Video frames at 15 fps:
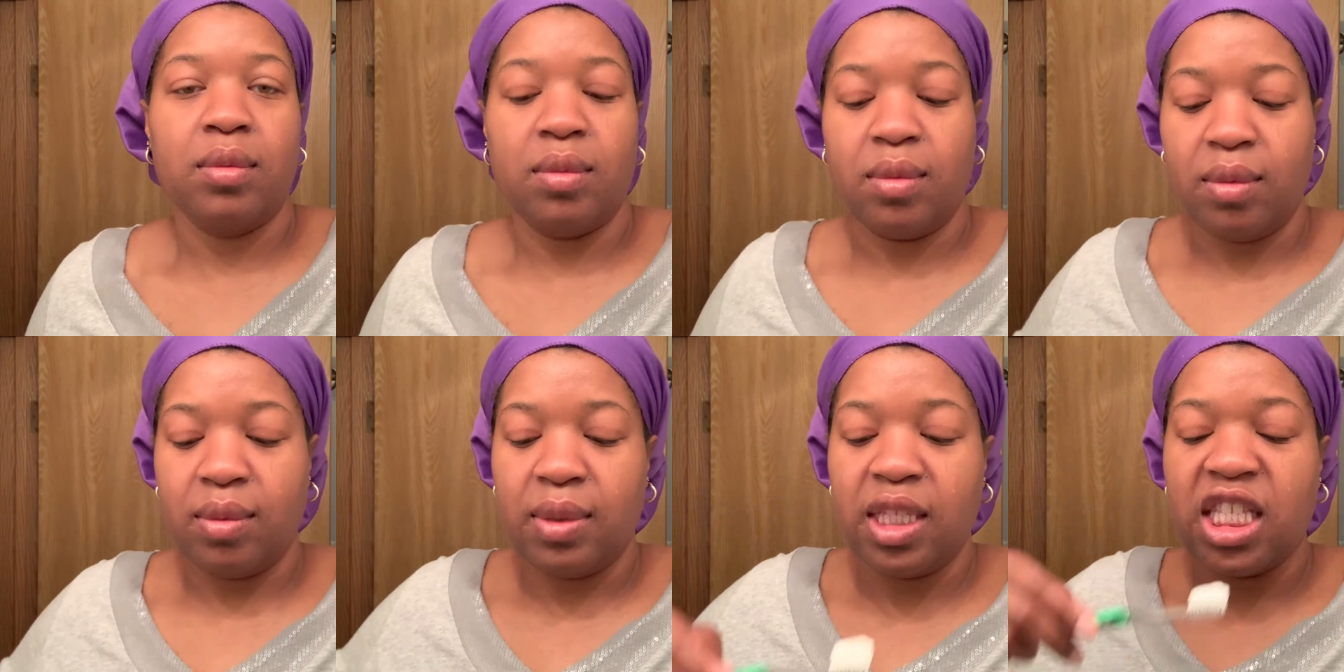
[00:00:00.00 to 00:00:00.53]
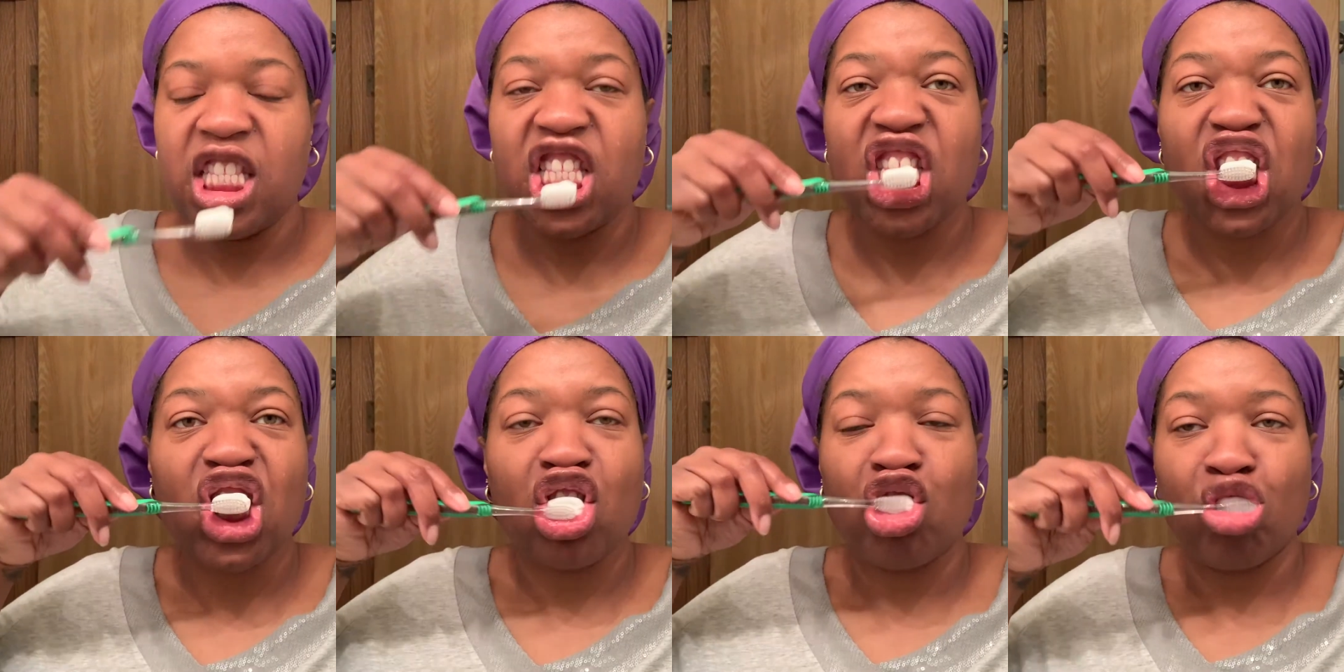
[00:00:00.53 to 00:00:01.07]
So
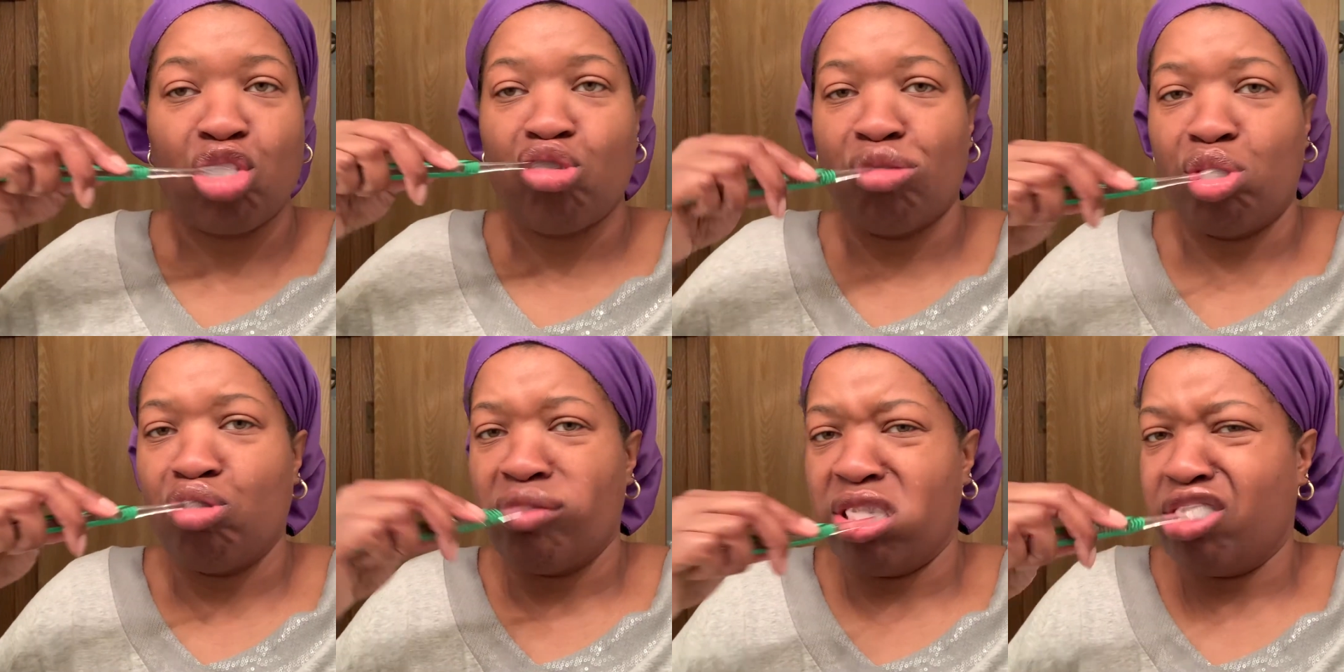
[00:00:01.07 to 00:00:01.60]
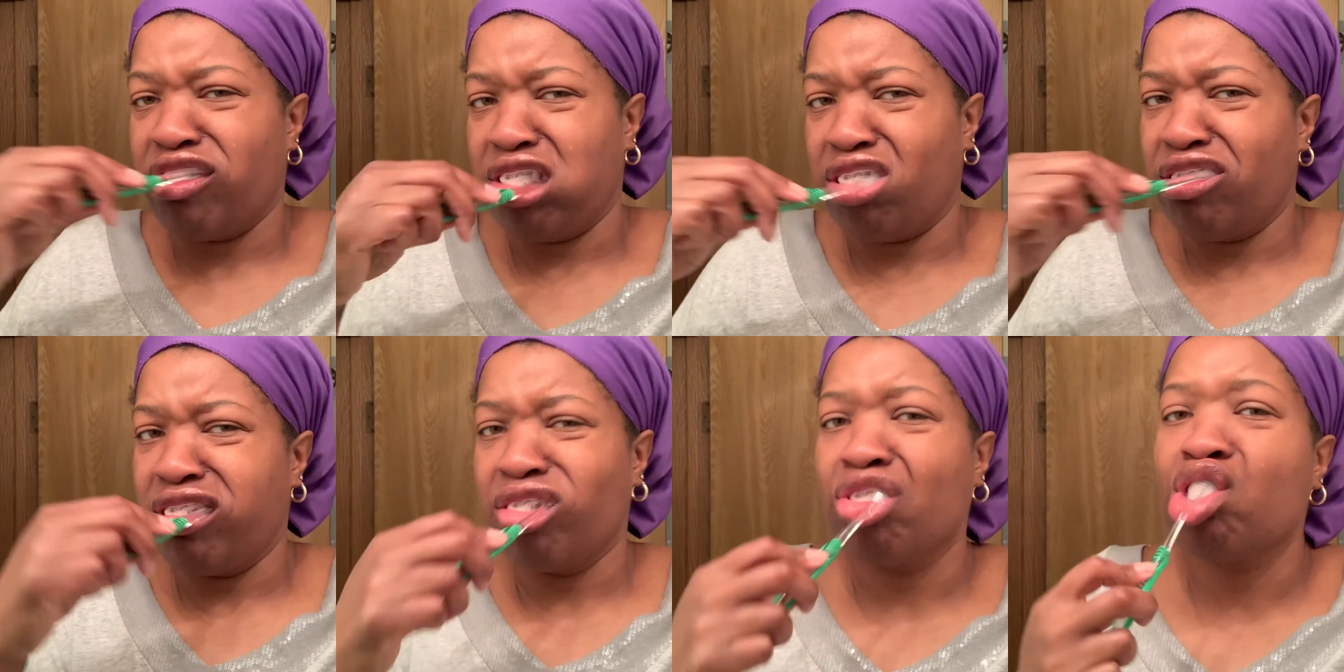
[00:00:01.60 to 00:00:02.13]
this is me brushing
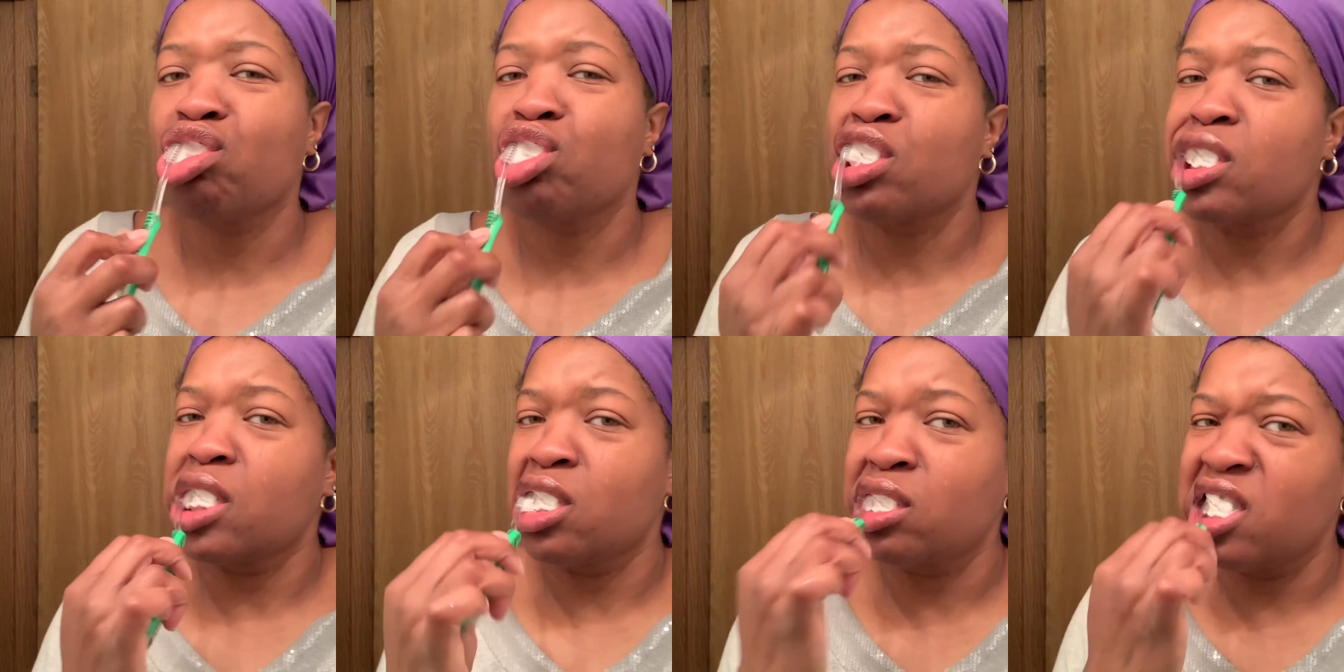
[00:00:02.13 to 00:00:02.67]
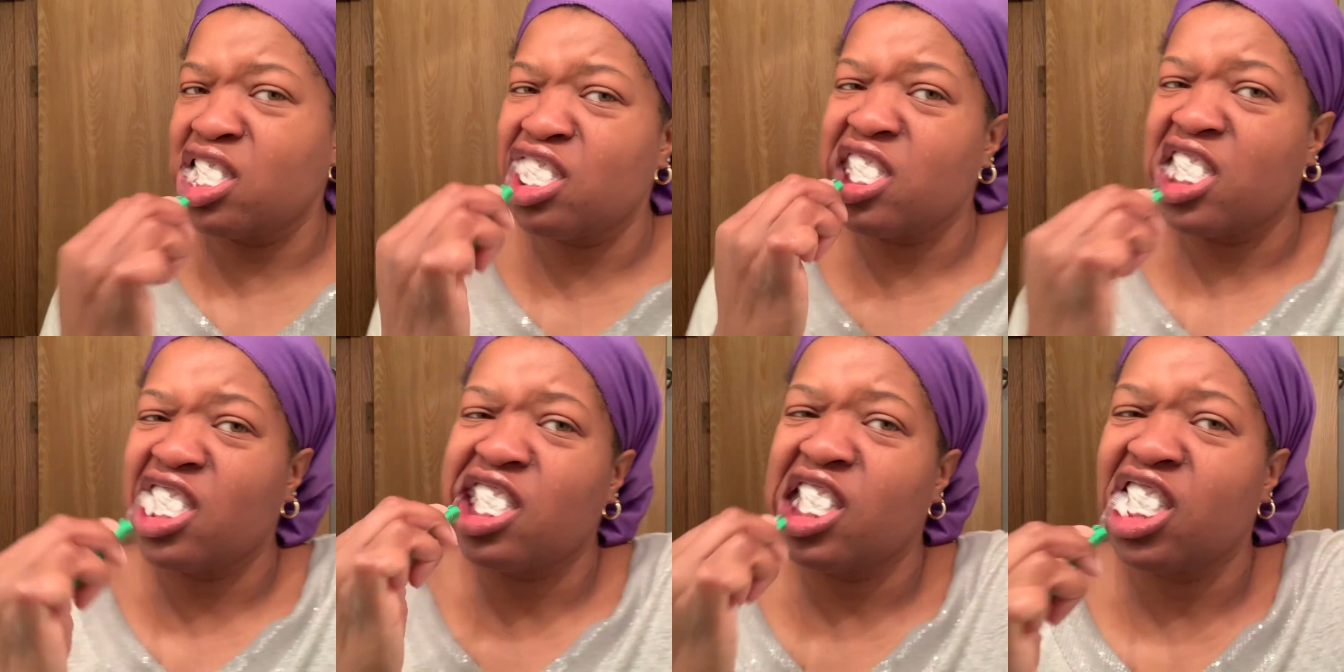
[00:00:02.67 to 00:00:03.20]
my teeth after I
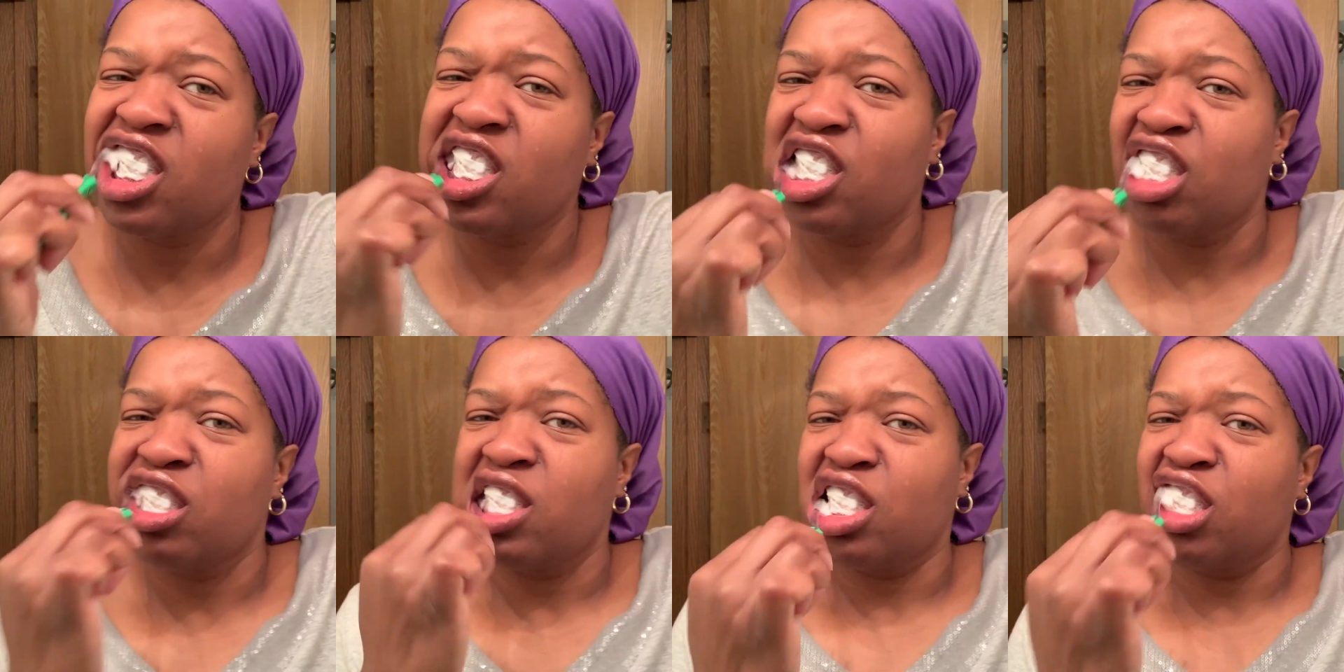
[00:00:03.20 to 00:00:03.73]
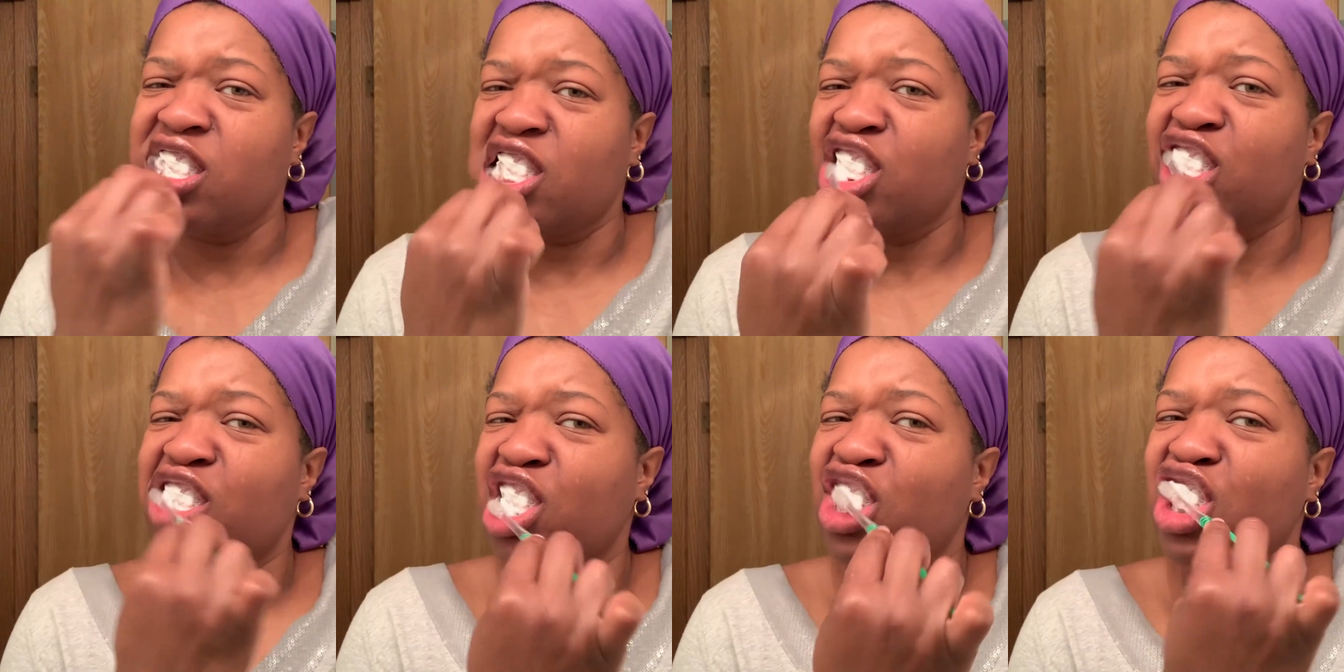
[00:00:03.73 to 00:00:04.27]
got done with the
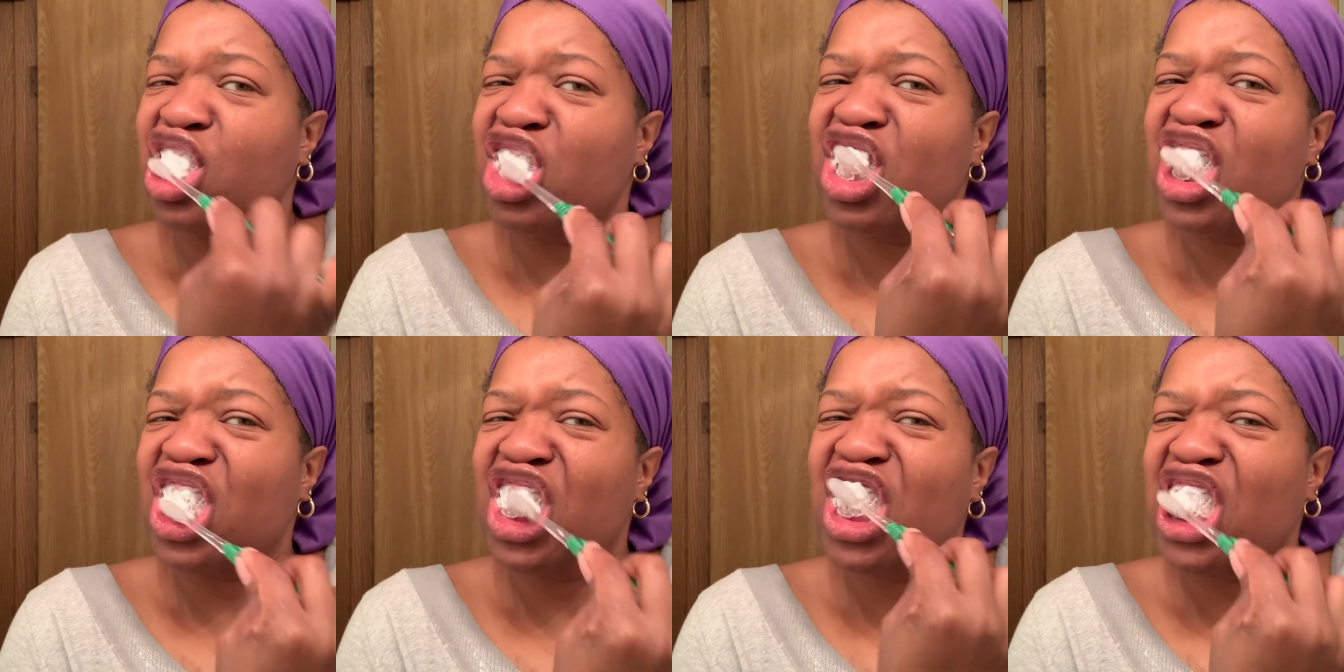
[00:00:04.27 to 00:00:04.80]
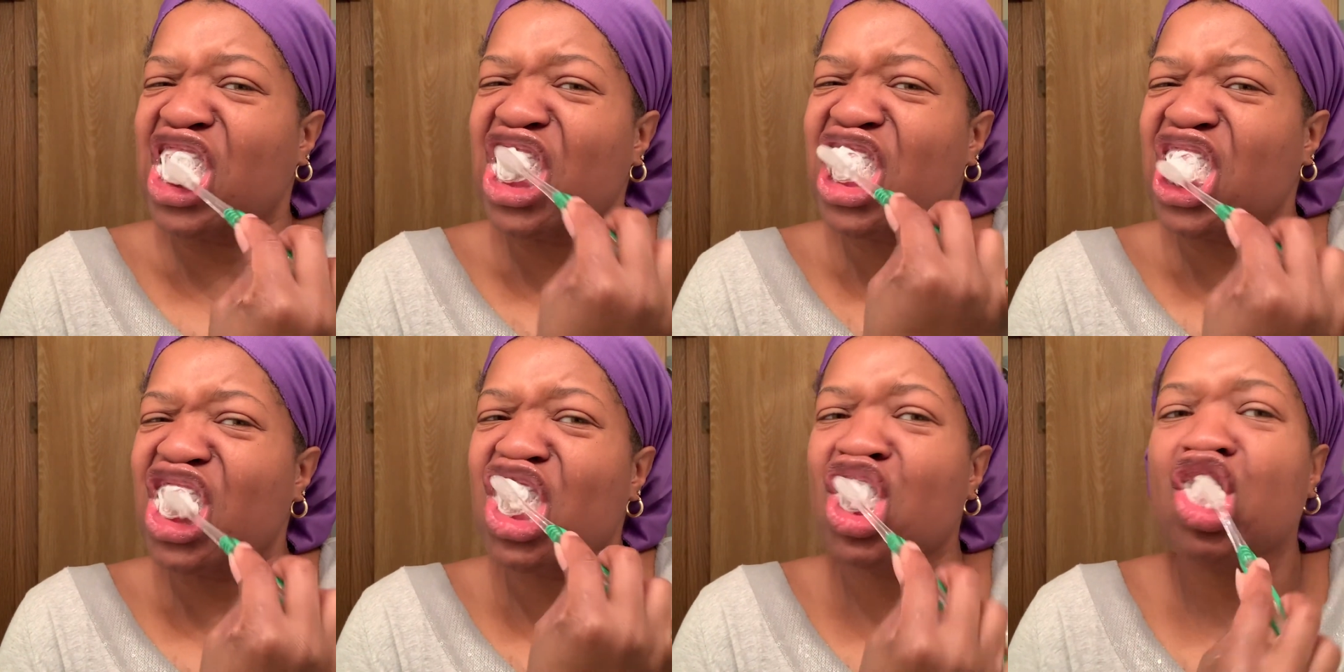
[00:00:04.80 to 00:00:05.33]
whitening
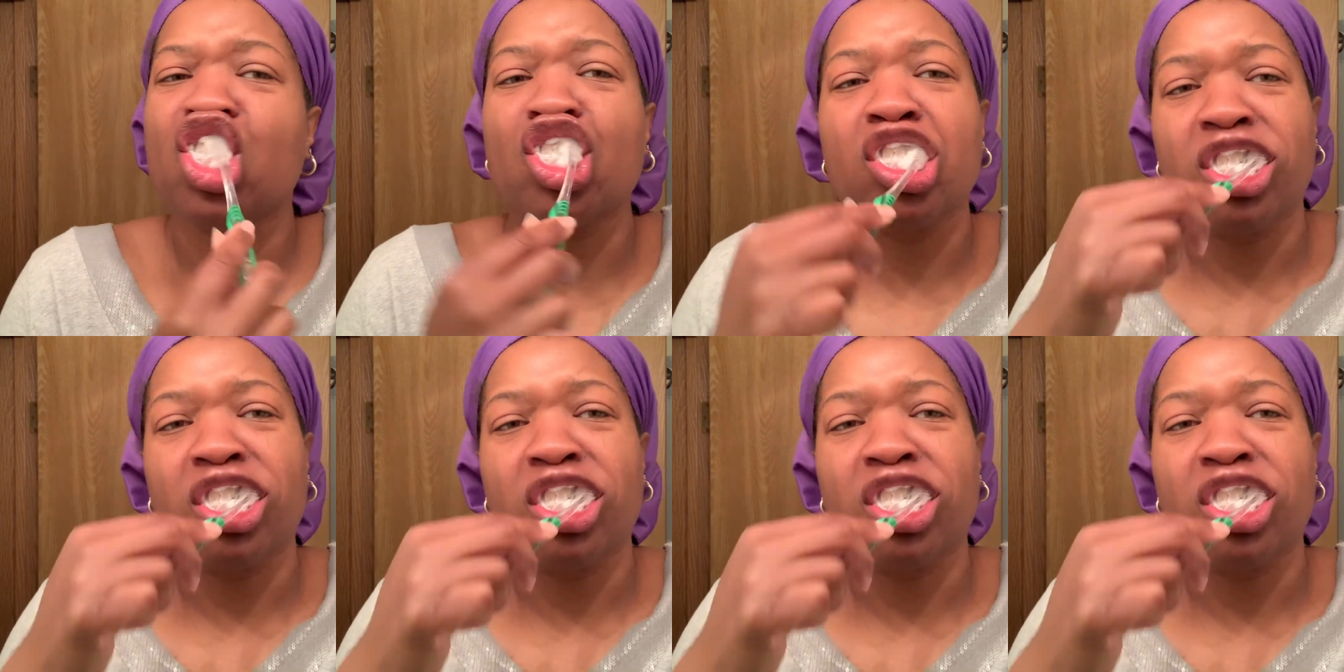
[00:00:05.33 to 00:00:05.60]
treatment.